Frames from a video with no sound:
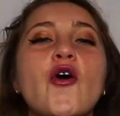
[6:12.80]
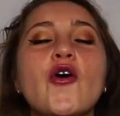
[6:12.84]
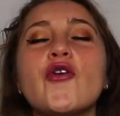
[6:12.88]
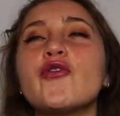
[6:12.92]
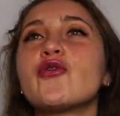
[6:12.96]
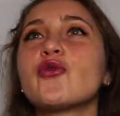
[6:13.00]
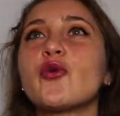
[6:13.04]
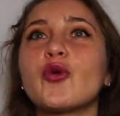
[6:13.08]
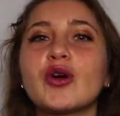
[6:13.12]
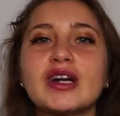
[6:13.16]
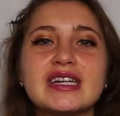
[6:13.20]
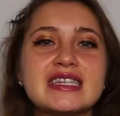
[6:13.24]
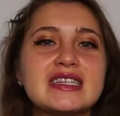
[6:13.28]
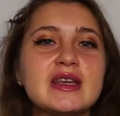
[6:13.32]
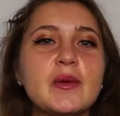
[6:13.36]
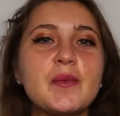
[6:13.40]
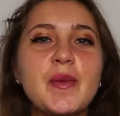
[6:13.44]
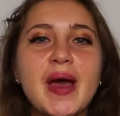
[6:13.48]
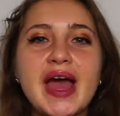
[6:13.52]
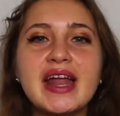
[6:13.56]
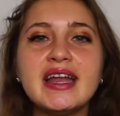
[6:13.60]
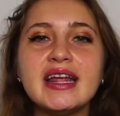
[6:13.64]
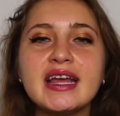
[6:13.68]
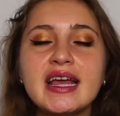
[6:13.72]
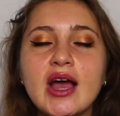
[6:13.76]
Of course,
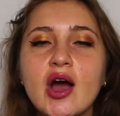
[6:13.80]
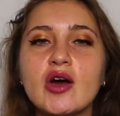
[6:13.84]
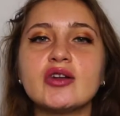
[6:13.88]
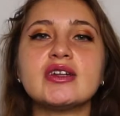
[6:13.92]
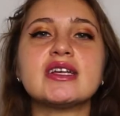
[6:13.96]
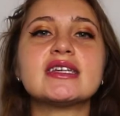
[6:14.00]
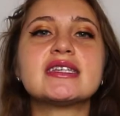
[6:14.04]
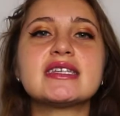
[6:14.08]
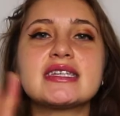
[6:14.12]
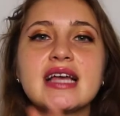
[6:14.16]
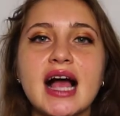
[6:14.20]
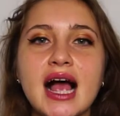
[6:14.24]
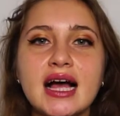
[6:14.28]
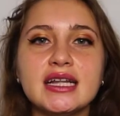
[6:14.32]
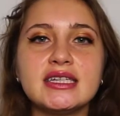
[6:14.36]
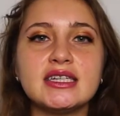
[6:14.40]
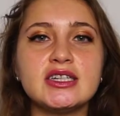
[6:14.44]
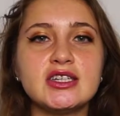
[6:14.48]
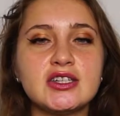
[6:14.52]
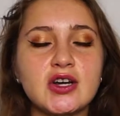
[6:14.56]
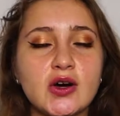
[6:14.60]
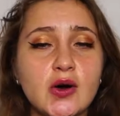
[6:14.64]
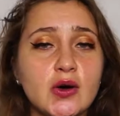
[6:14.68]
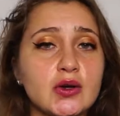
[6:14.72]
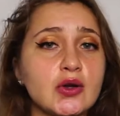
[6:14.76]
depending on the style
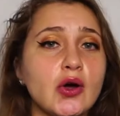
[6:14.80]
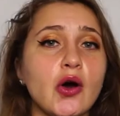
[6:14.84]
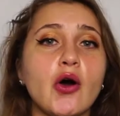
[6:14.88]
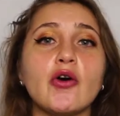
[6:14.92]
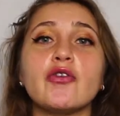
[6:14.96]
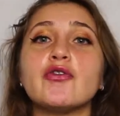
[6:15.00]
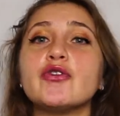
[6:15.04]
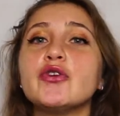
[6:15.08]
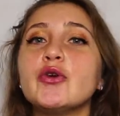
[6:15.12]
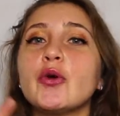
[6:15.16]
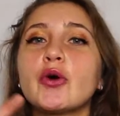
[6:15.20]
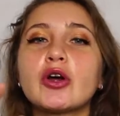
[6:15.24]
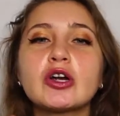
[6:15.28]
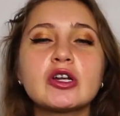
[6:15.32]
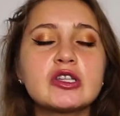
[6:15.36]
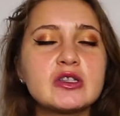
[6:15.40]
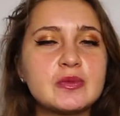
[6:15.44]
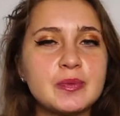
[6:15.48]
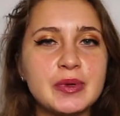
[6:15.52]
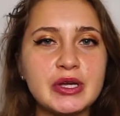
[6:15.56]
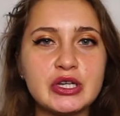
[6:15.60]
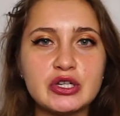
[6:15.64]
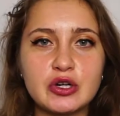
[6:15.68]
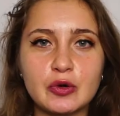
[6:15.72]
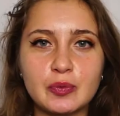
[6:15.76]
and tone of your
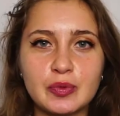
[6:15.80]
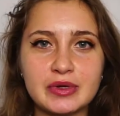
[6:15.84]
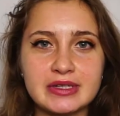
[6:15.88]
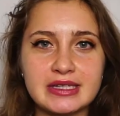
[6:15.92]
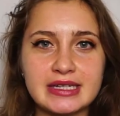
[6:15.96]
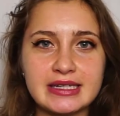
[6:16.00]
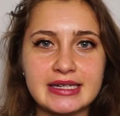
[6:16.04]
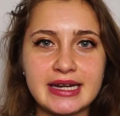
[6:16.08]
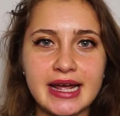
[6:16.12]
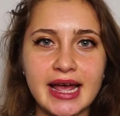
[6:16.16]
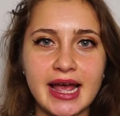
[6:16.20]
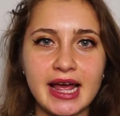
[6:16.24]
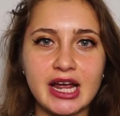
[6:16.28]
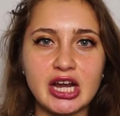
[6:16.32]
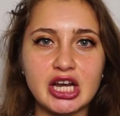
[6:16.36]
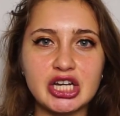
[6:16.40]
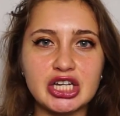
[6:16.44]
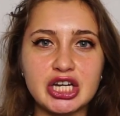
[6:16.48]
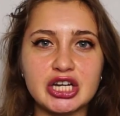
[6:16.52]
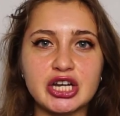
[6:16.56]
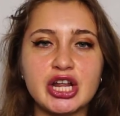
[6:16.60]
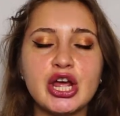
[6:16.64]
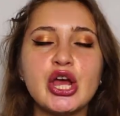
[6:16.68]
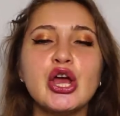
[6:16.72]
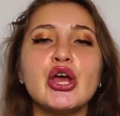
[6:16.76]
speech or
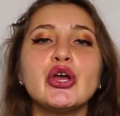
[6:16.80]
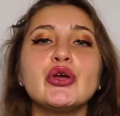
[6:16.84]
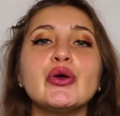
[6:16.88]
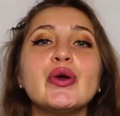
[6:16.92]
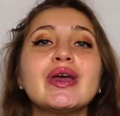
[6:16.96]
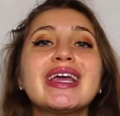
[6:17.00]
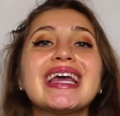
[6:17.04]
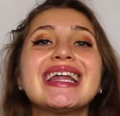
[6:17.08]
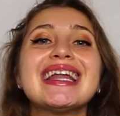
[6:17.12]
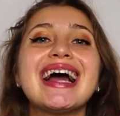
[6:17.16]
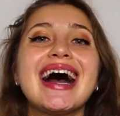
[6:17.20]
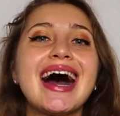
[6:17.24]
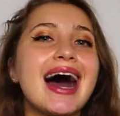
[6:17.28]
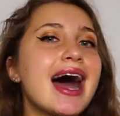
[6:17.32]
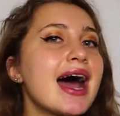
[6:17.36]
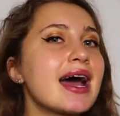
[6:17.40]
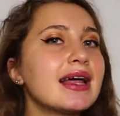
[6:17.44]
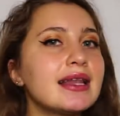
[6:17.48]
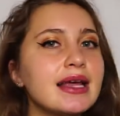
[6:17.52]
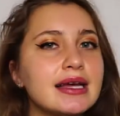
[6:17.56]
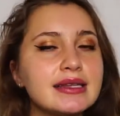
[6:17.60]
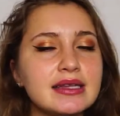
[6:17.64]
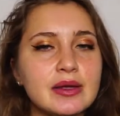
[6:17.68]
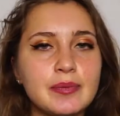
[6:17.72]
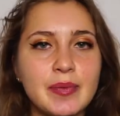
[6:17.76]
presentation, you can
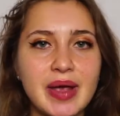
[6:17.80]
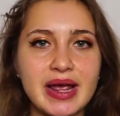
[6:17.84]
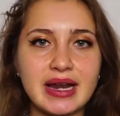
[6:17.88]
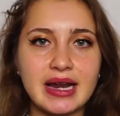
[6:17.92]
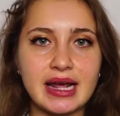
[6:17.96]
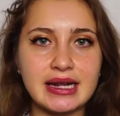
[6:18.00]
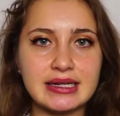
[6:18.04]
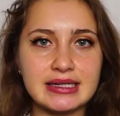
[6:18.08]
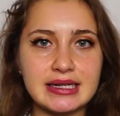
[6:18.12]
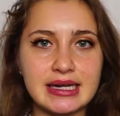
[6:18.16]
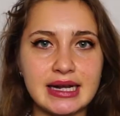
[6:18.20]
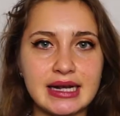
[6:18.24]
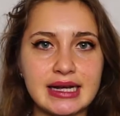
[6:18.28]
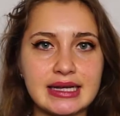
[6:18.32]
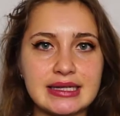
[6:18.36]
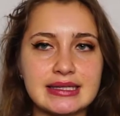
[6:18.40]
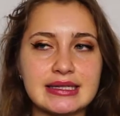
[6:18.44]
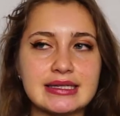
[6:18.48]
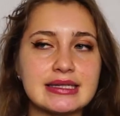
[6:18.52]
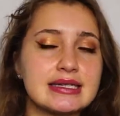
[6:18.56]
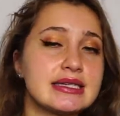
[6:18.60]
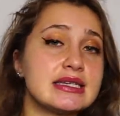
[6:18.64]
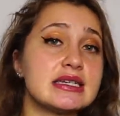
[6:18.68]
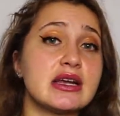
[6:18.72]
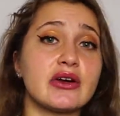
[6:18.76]
highlight the main ideas
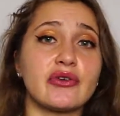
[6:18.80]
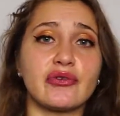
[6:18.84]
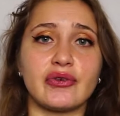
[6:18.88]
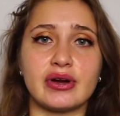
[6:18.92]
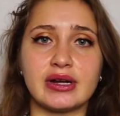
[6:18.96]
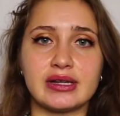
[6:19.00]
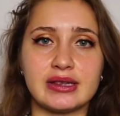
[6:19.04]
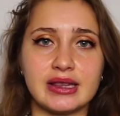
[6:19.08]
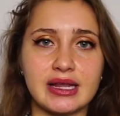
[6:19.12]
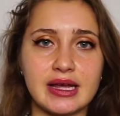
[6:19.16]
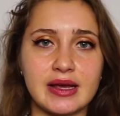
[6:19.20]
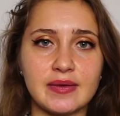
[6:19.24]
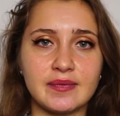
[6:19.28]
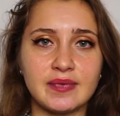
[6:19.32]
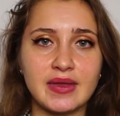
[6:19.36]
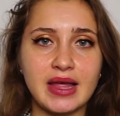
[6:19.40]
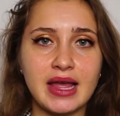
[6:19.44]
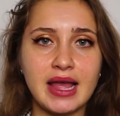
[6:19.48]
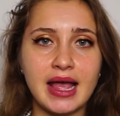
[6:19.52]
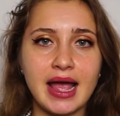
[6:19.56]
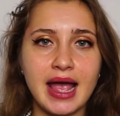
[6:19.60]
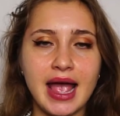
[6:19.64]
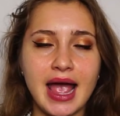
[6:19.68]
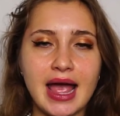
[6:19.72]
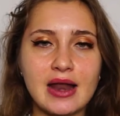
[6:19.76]
differently.
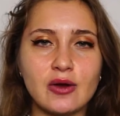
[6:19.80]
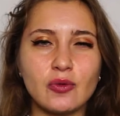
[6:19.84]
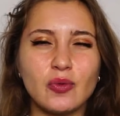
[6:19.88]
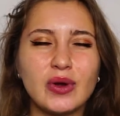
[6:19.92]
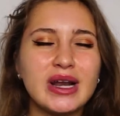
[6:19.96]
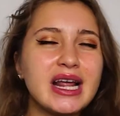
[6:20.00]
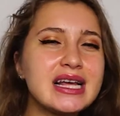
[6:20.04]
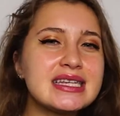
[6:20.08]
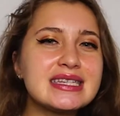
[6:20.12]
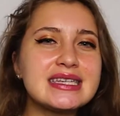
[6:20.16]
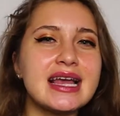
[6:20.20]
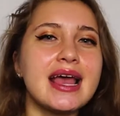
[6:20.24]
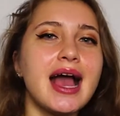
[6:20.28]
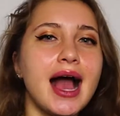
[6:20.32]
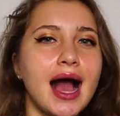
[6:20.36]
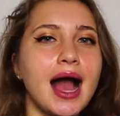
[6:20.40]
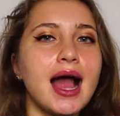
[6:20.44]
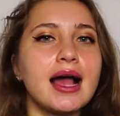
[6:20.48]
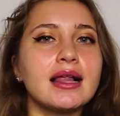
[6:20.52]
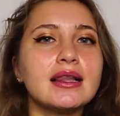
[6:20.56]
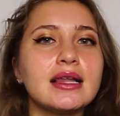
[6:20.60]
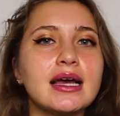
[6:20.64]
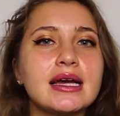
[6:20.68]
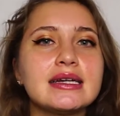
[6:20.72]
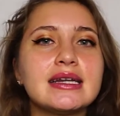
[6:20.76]
And when I say
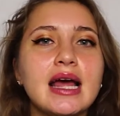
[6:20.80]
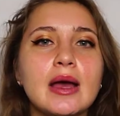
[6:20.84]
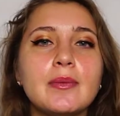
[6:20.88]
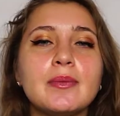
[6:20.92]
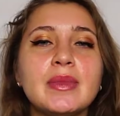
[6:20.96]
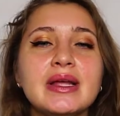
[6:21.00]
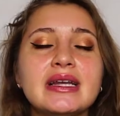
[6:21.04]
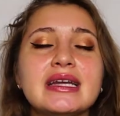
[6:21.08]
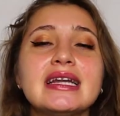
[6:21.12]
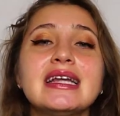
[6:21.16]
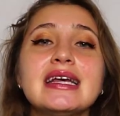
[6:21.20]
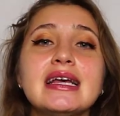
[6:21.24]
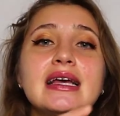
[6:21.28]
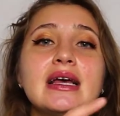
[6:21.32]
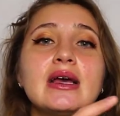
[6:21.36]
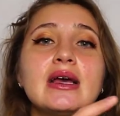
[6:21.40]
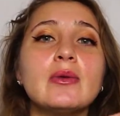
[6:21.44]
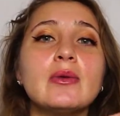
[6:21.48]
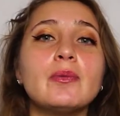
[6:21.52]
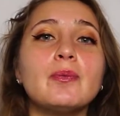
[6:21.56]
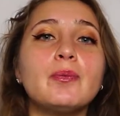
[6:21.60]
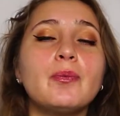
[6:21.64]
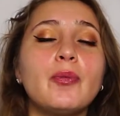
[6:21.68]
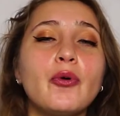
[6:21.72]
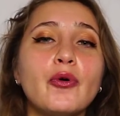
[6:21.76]
highlight, I mean
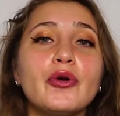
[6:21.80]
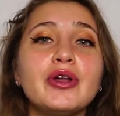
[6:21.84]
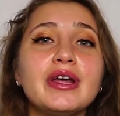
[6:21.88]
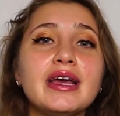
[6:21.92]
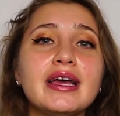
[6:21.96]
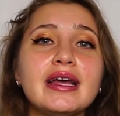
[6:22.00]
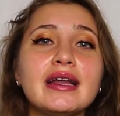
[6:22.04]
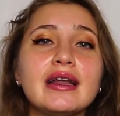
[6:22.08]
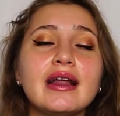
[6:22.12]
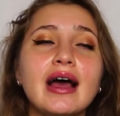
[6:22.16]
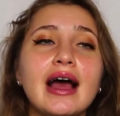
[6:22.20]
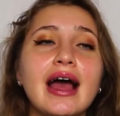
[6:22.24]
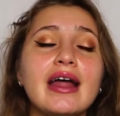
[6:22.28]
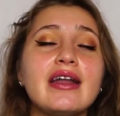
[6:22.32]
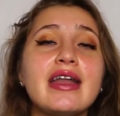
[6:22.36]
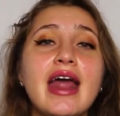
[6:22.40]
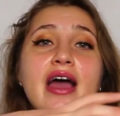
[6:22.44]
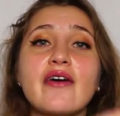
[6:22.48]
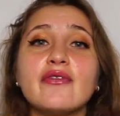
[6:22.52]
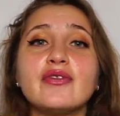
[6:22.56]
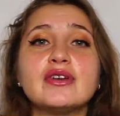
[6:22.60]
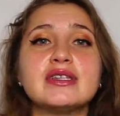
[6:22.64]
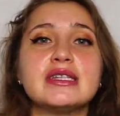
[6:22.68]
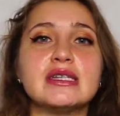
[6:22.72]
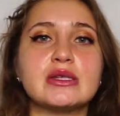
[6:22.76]
put an
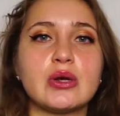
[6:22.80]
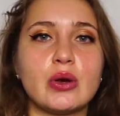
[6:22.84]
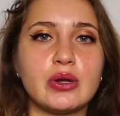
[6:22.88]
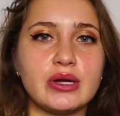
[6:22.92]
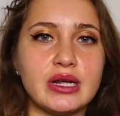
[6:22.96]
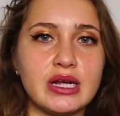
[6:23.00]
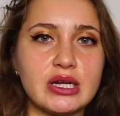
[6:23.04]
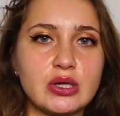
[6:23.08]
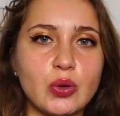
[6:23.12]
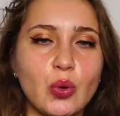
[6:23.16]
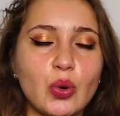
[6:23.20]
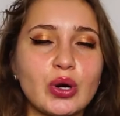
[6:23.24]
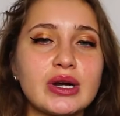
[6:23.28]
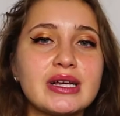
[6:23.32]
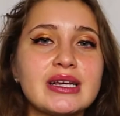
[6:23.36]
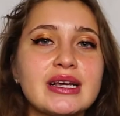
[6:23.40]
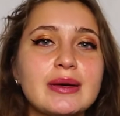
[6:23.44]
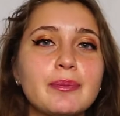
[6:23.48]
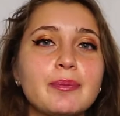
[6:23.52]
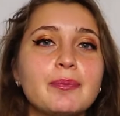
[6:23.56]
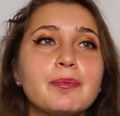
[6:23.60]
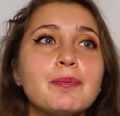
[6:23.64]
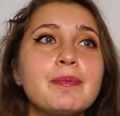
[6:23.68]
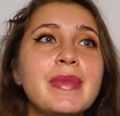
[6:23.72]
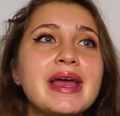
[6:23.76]
emphasis on it or
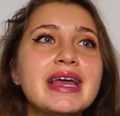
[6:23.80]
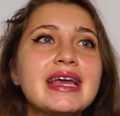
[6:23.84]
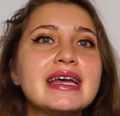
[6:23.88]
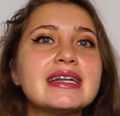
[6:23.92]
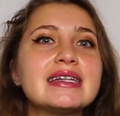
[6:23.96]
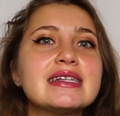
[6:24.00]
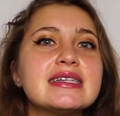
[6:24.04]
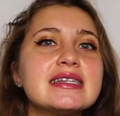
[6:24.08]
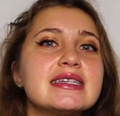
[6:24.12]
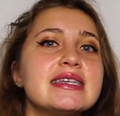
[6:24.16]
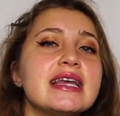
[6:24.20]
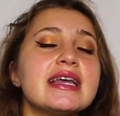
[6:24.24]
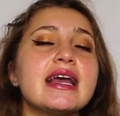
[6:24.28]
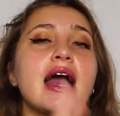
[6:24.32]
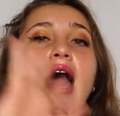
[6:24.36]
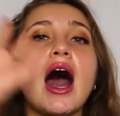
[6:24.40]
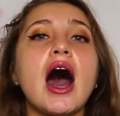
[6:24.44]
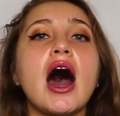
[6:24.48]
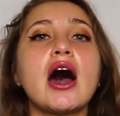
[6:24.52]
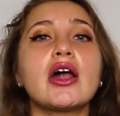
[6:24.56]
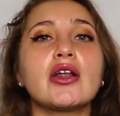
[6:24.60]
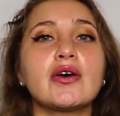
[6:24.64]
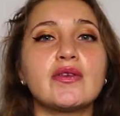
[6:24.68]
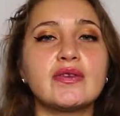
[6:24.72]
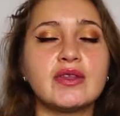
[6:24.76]
make it stick
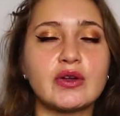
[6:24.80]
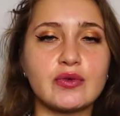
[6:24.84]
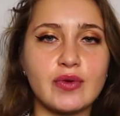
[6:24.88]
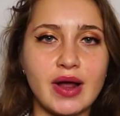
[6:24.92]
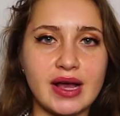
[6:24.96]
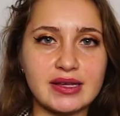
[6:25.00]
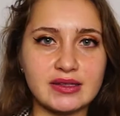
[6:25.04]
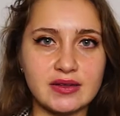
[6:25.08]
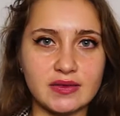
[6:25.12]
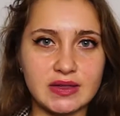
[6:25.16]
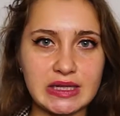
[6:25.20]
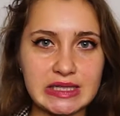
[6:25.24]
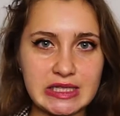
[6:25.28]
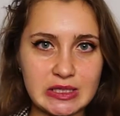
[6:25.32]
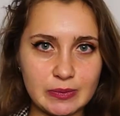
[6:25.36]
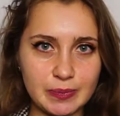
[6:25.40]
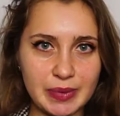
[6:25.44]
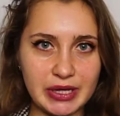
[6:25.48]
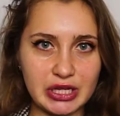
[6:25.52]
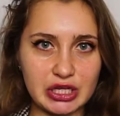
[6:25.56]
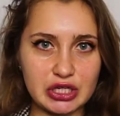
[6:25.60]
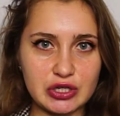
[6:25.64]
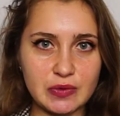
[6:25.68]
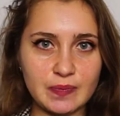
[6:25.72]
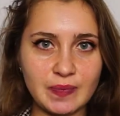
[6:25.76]
out of the rest of the
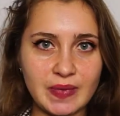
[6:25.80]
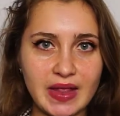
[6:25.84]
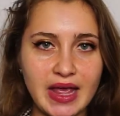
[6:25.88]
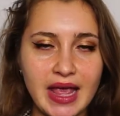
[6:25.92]
speech.